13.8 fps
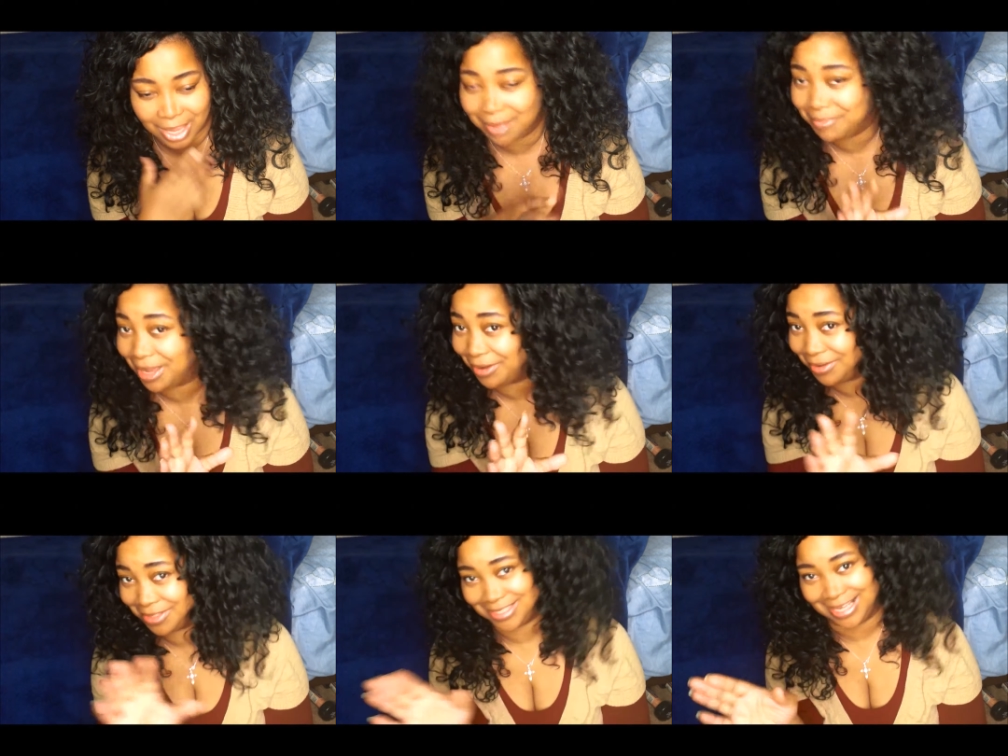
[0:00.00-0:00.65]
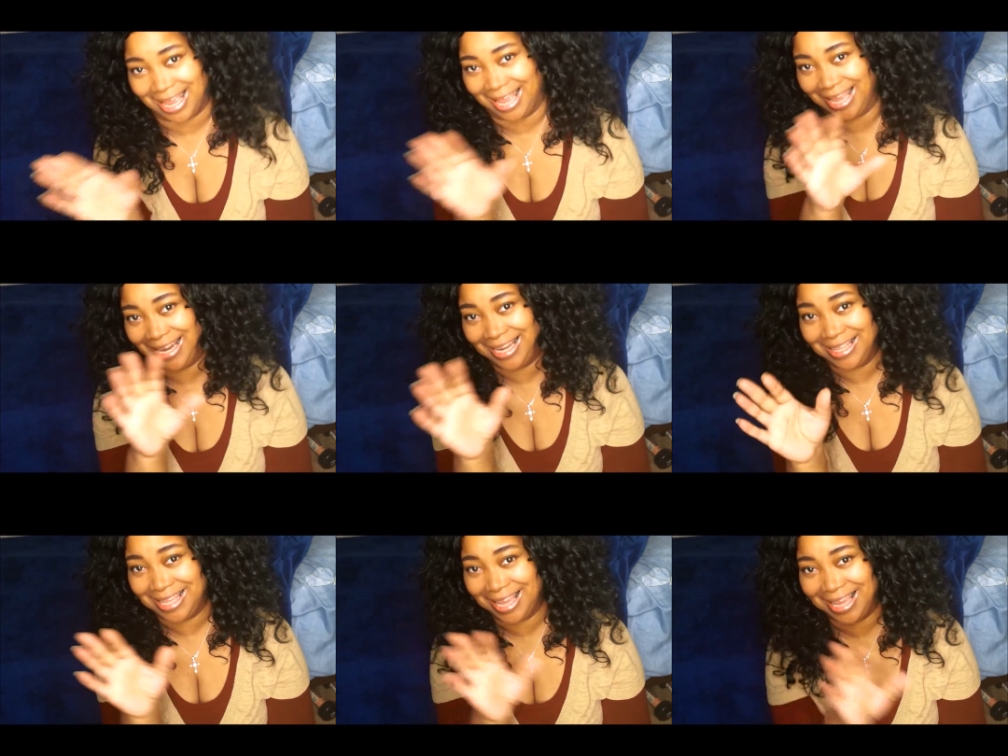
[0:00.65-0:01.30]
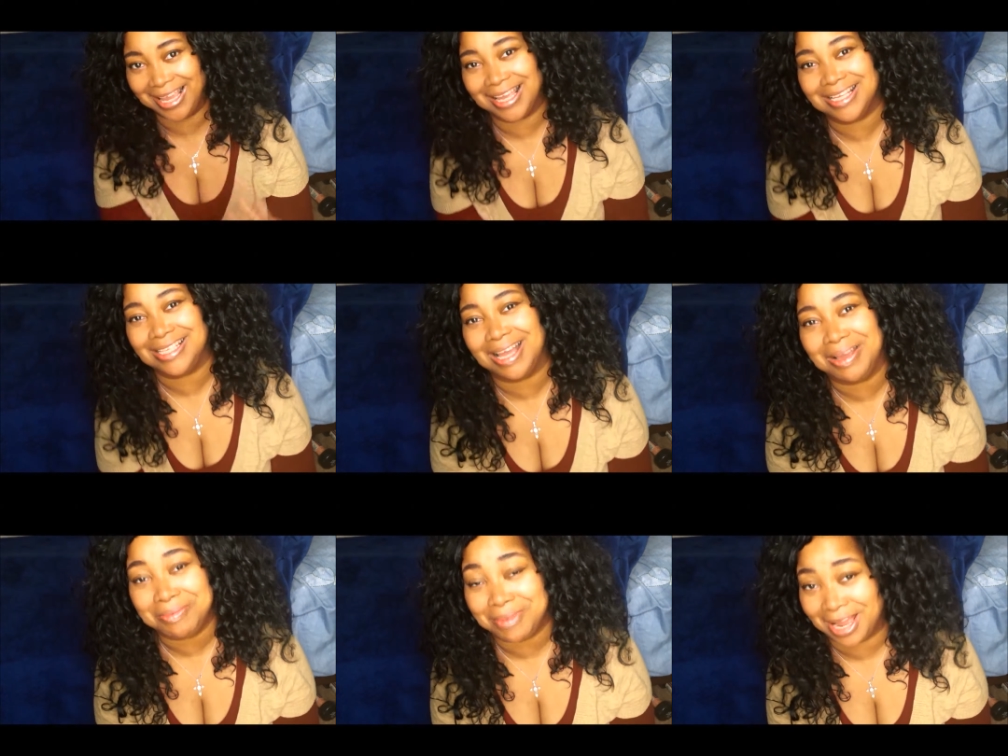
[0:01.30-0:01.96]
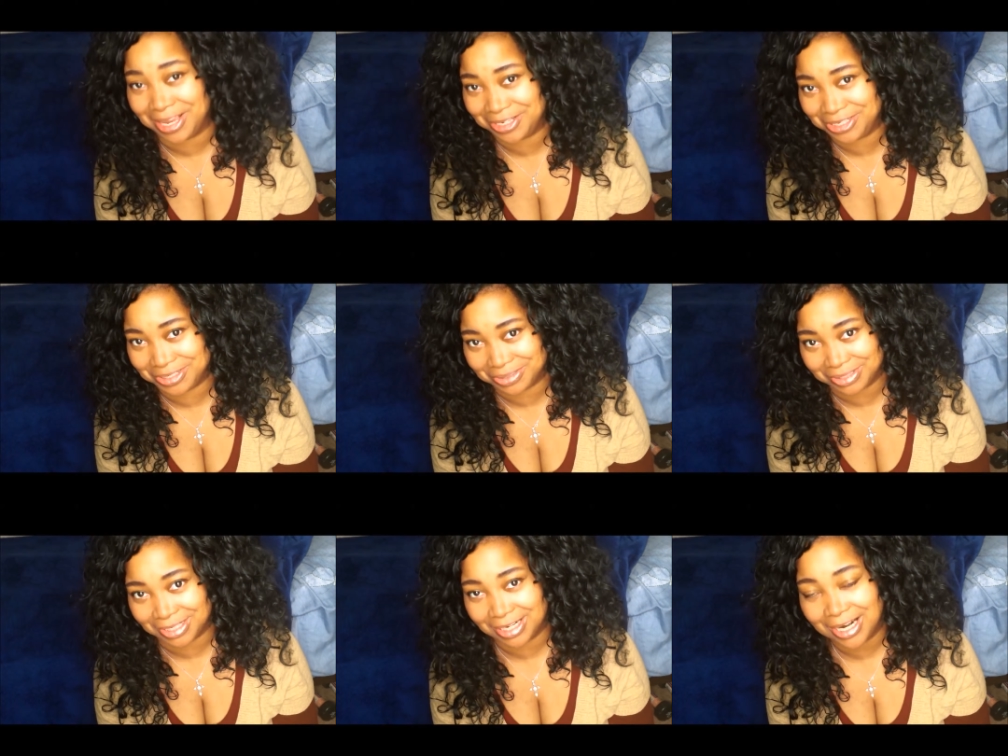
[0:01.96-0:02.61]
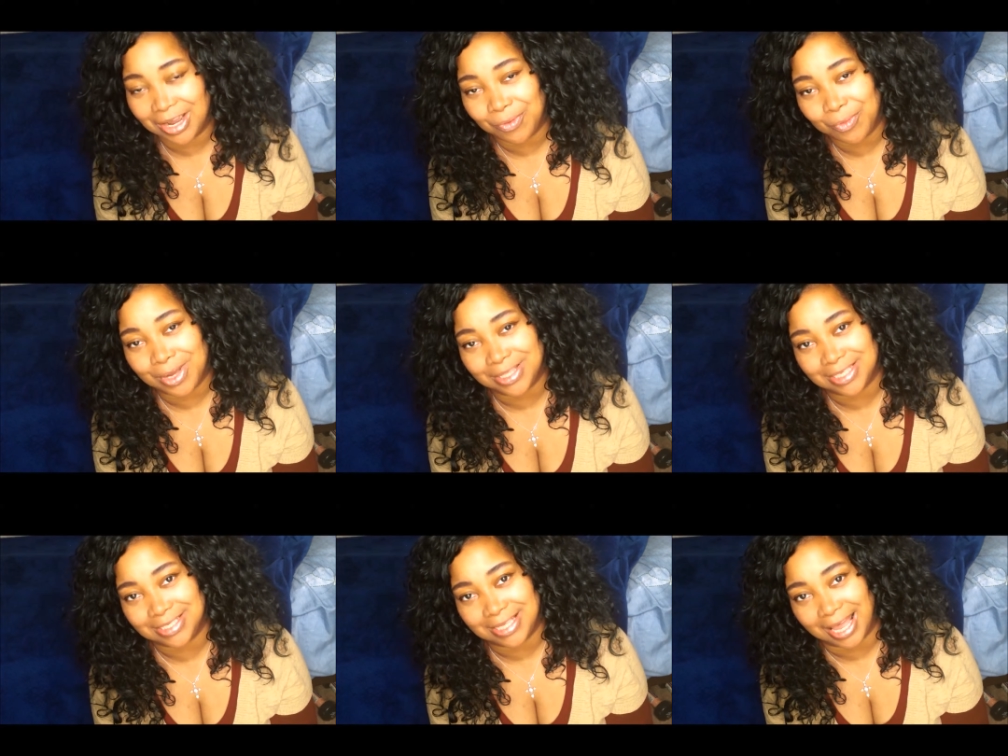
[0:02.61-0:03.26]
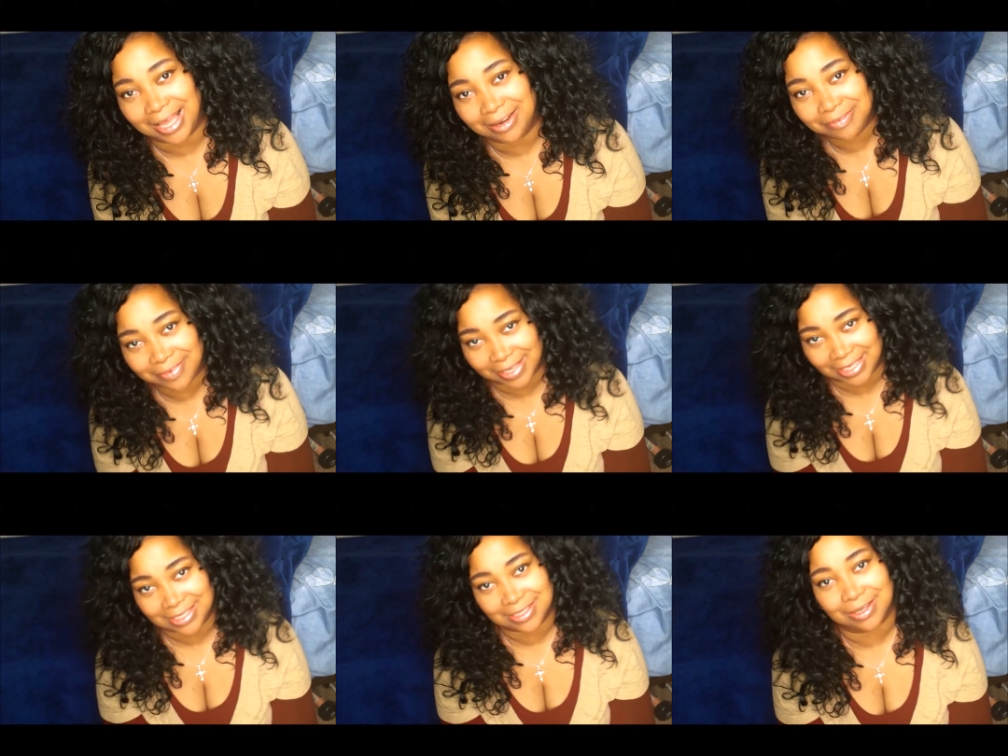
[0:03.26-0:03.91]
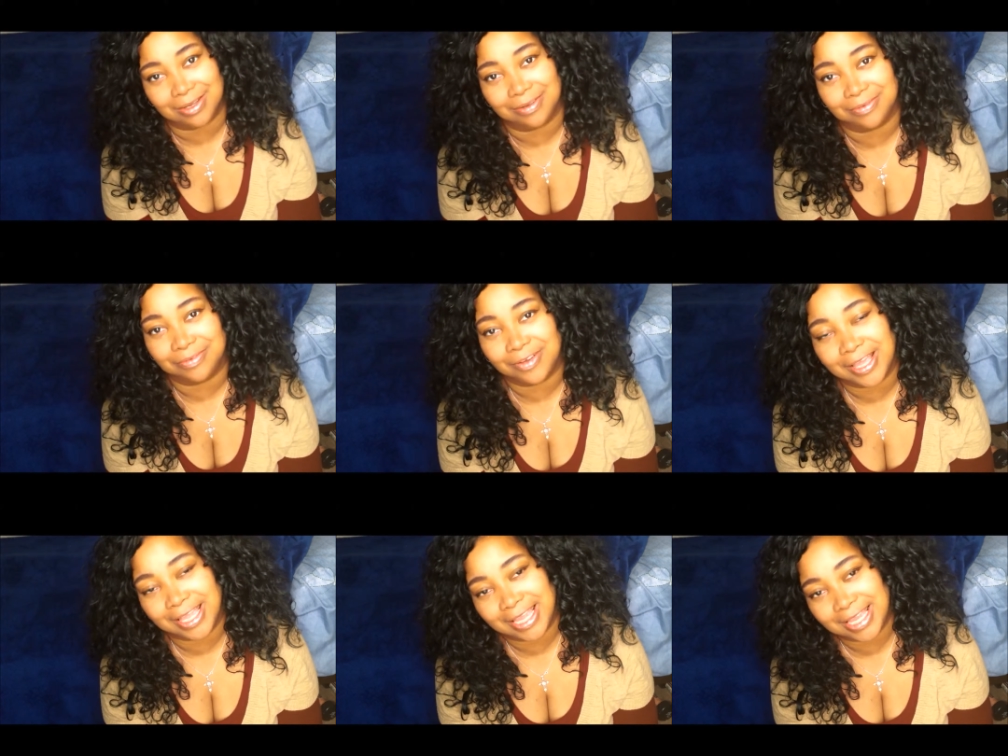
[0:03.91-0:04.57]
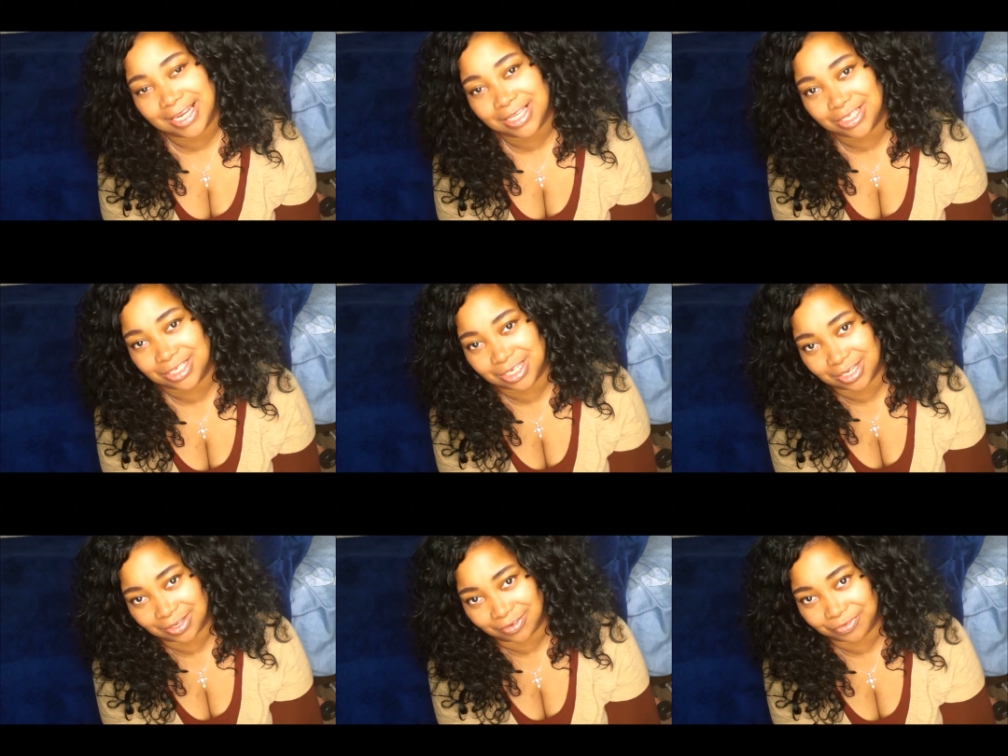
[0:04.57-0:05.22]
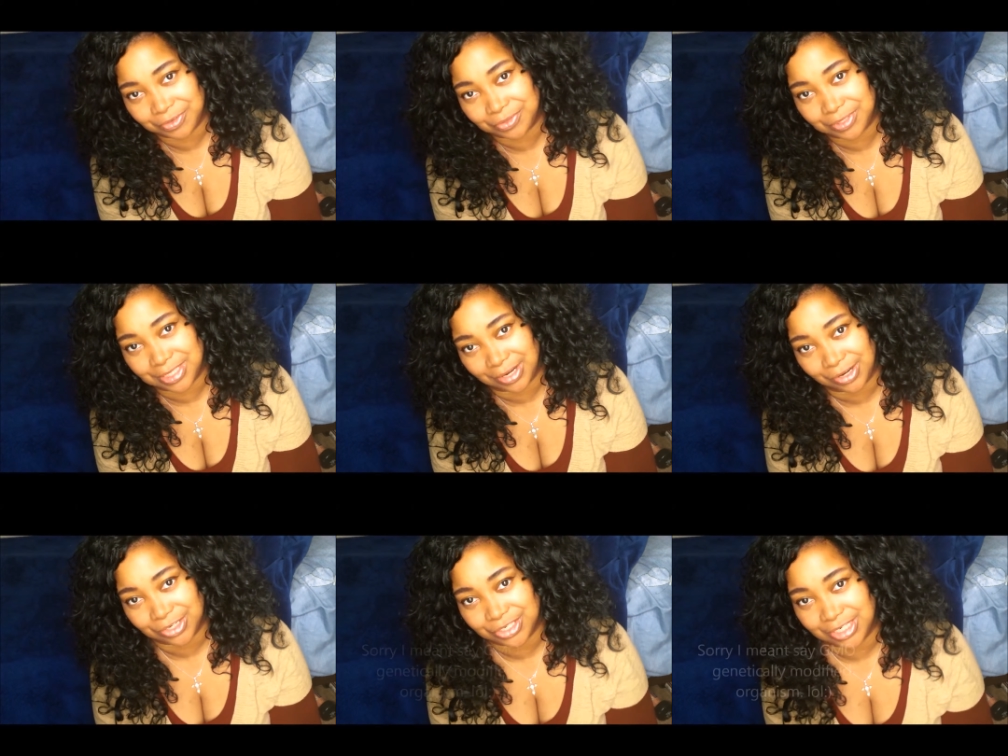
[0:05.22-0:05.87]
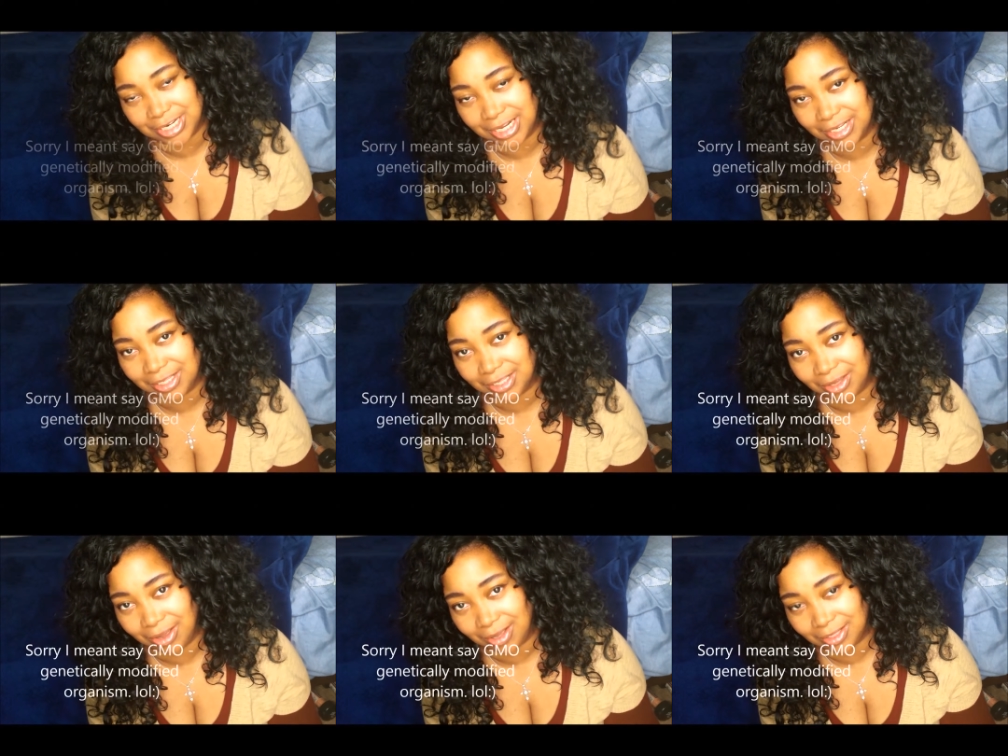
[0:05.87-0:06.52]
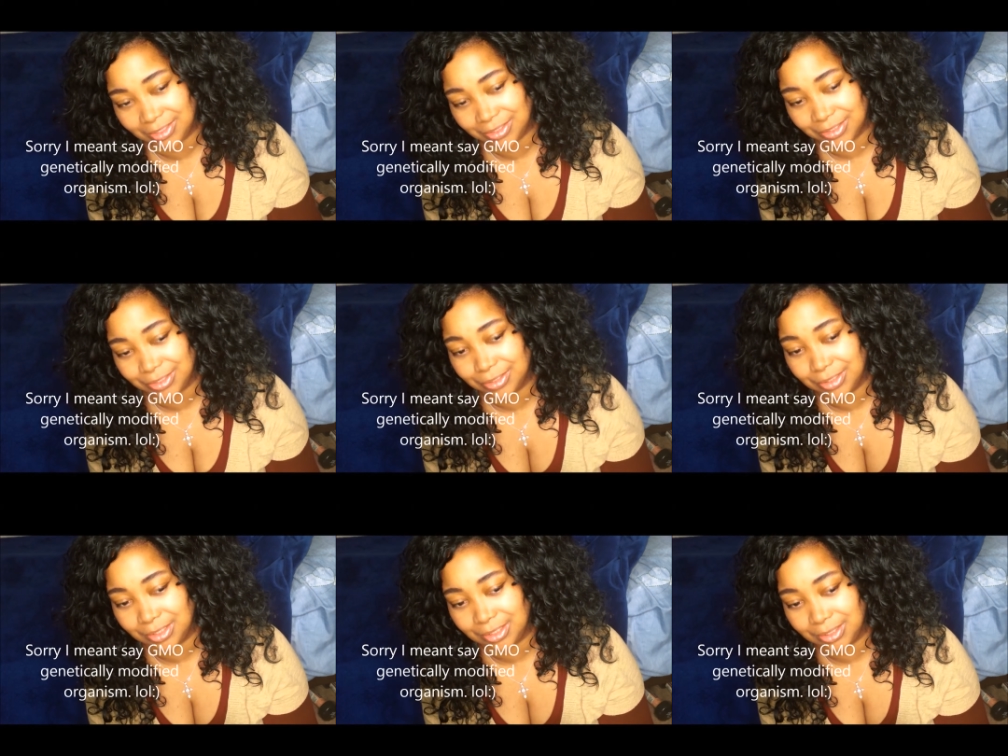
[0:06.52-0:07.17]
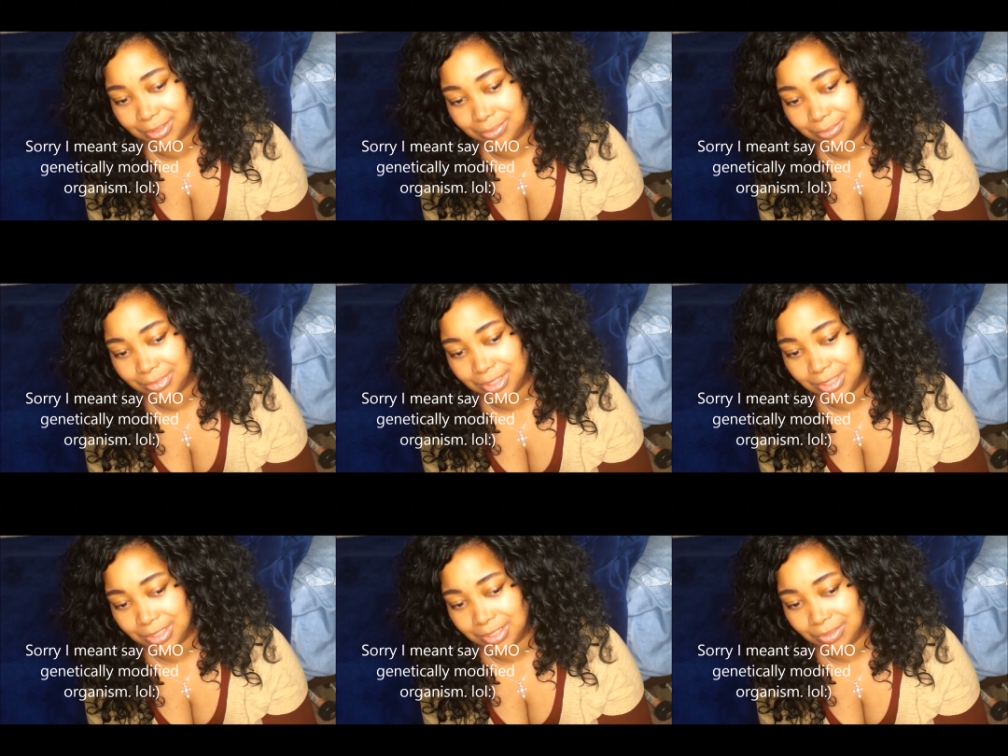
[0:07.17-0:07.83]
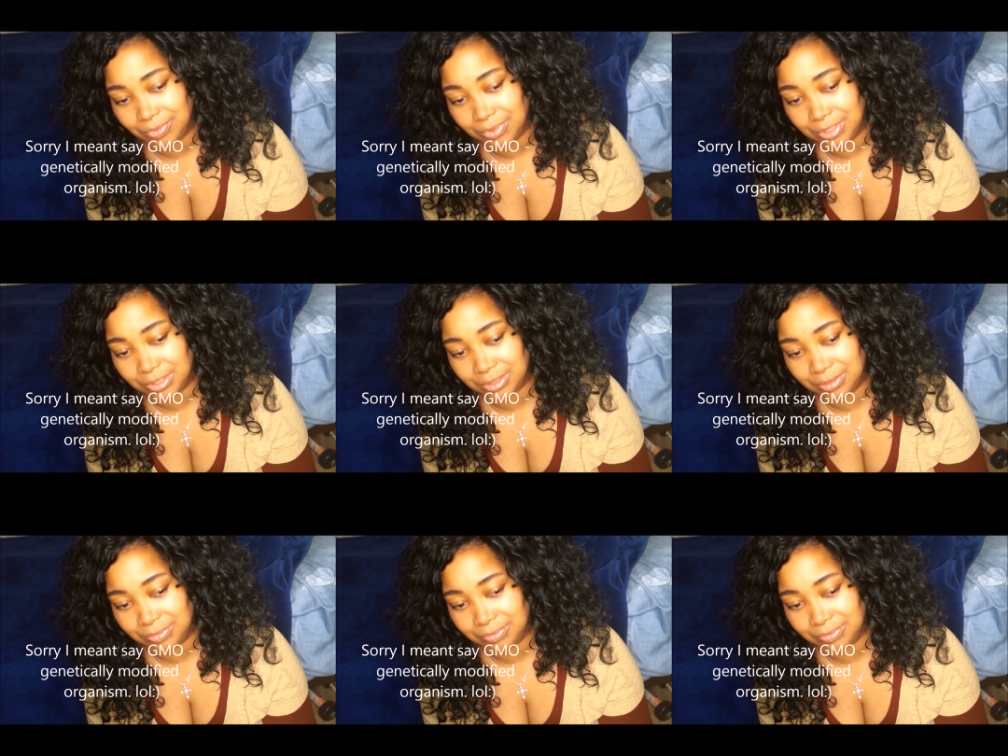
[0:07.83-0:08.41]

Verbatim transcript: not gonna say anything because I'm not sure what the side effects of eating foods that are genetically altered would.